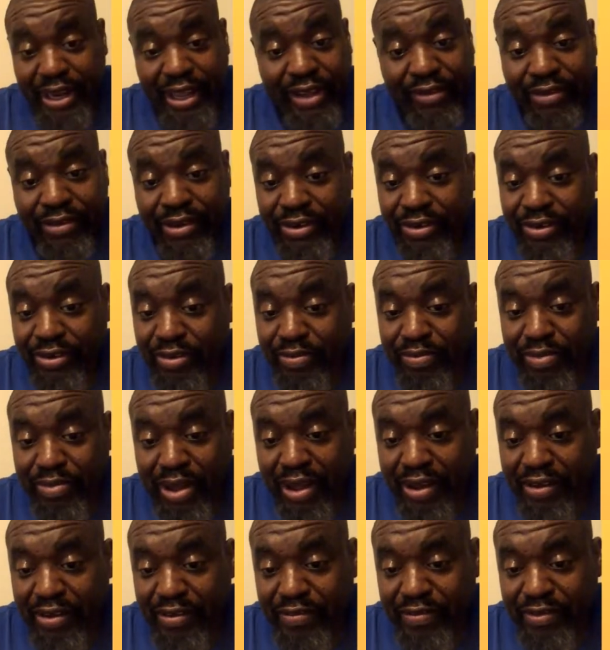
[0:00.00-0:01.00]
ain't want no
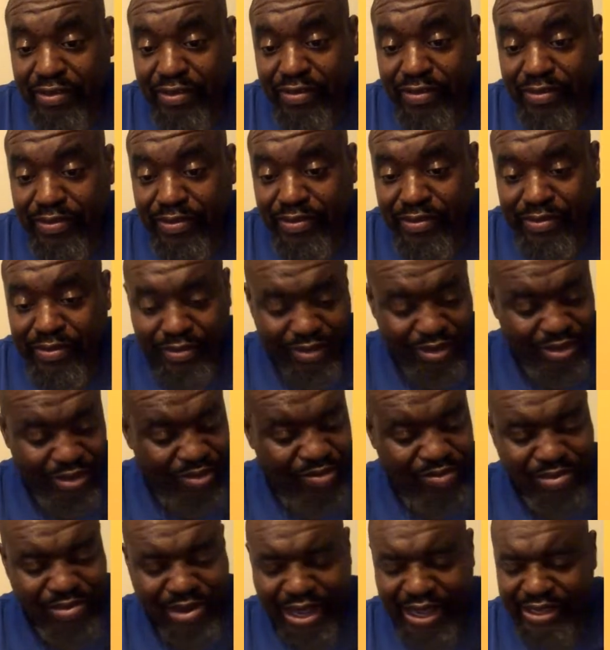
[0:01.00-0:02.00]
part of him.
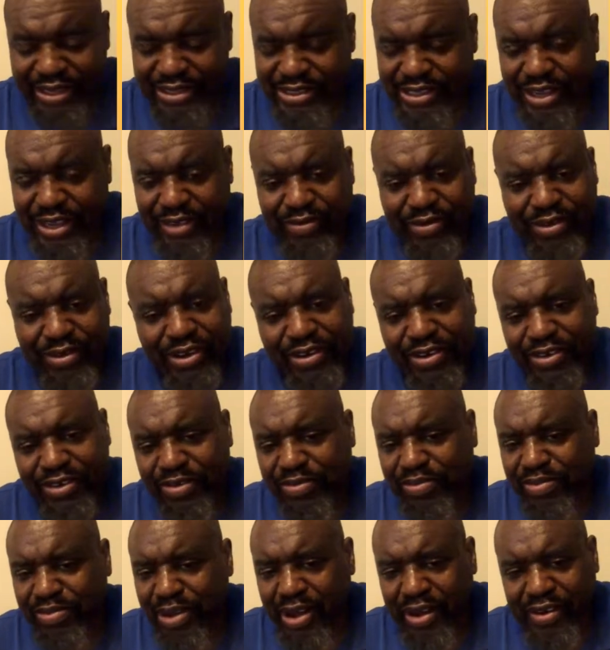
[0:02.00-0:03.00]
Eubanks ain't want no
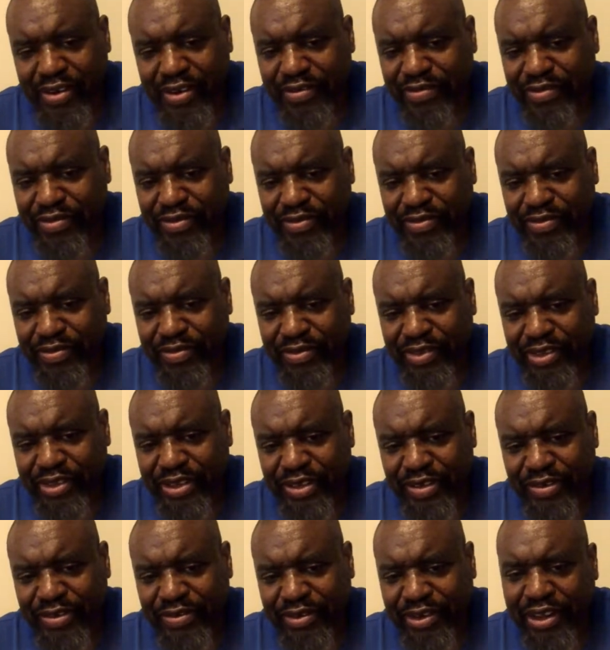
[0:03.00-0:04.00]
part of him.
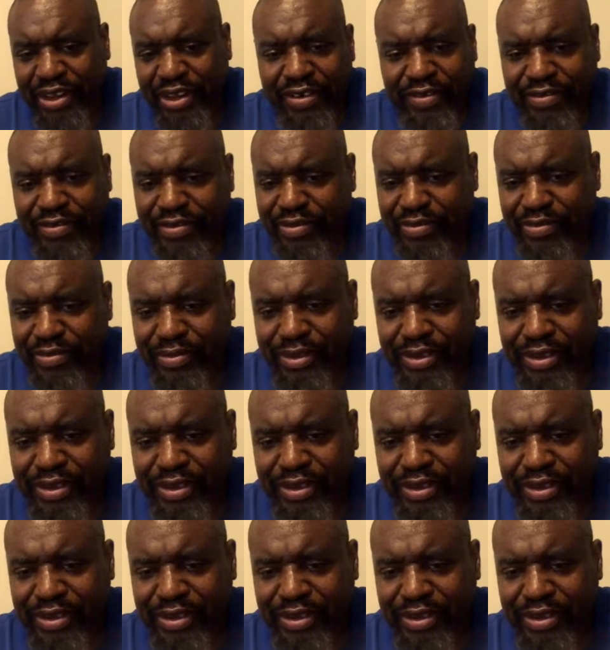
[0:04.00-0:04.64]
None of them.